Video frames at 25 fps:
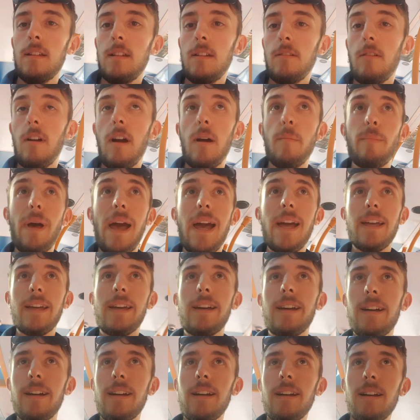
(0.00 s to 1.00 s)
Right, back.
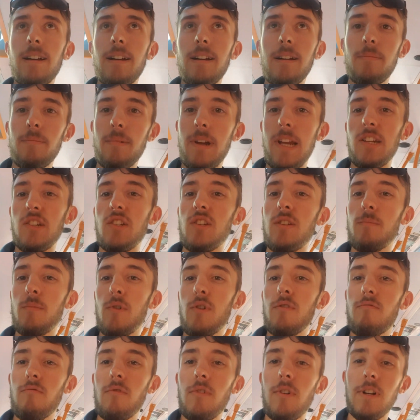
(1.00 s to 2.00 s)
Managed to
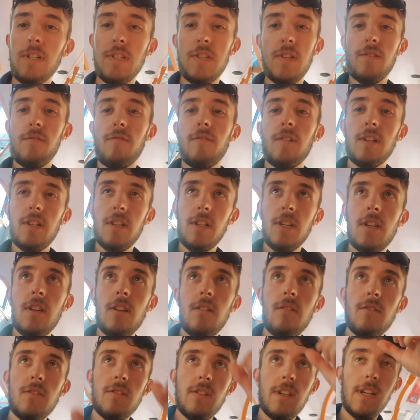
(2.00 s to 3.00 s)
move right to the front of the
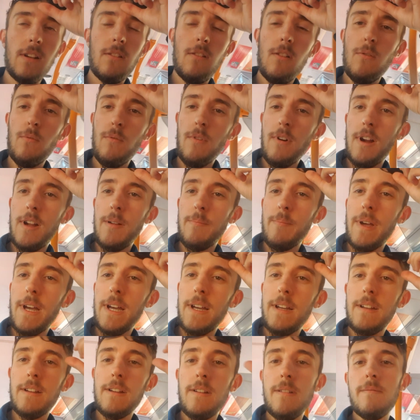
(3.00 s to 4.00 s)
queue, so I ain't got to worry
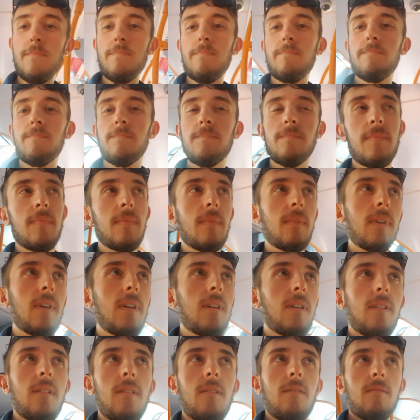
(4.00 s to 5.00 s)
about
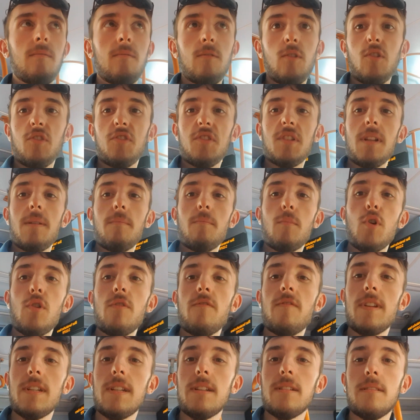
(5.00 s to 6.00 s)
constantly
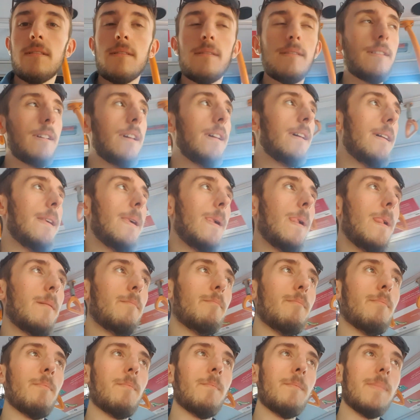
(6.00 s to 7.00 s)
moving.
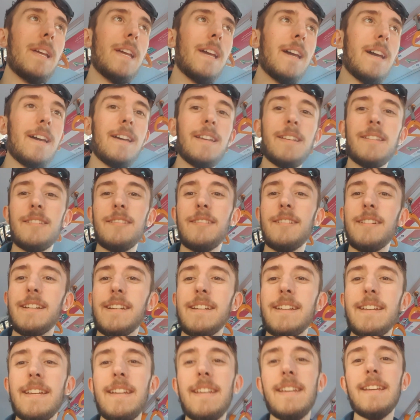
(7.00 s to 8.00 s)
But yeah, it's
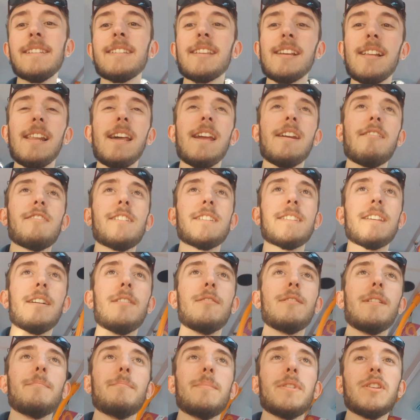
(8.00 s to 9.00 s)
like, it is hilarious
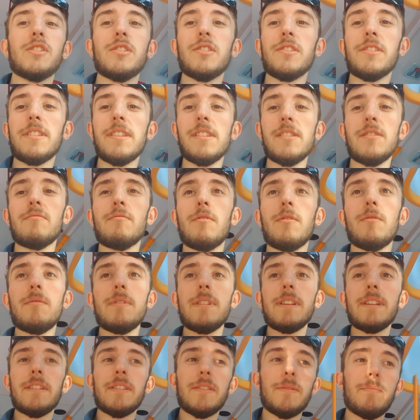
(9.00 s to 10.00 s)
how ambitious this route
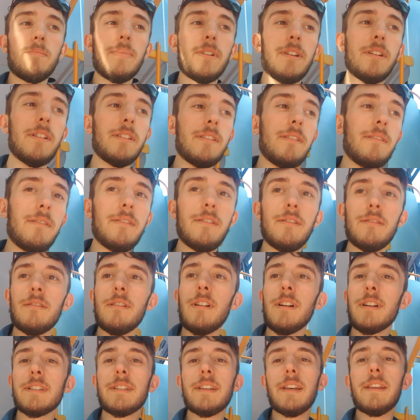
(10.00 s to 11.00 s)
is. But
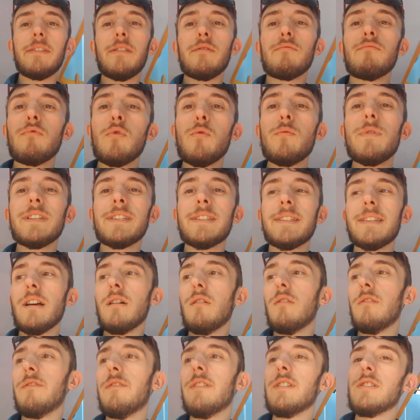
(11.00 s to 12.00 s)
like I said, the route
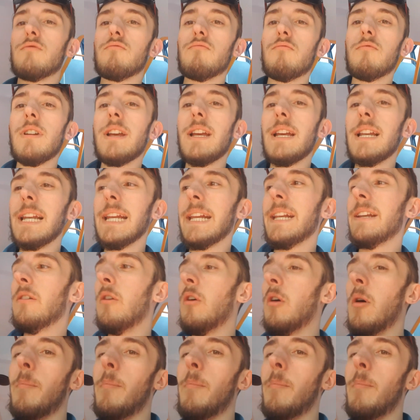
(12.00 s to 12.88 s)
itself is really not a